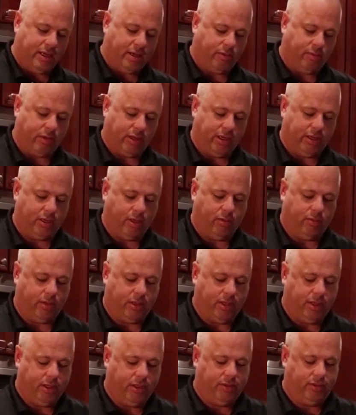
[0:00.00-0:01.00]
Now what I don't
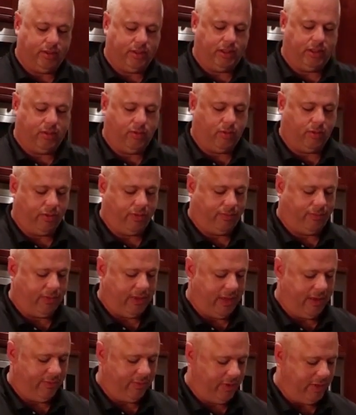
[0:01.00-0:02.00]
want to do is ignore the
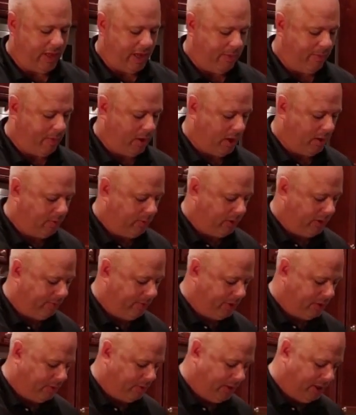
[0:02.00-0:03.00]
flavor and that marble in
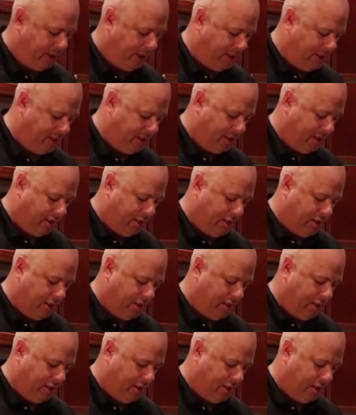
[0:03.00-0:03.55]
between.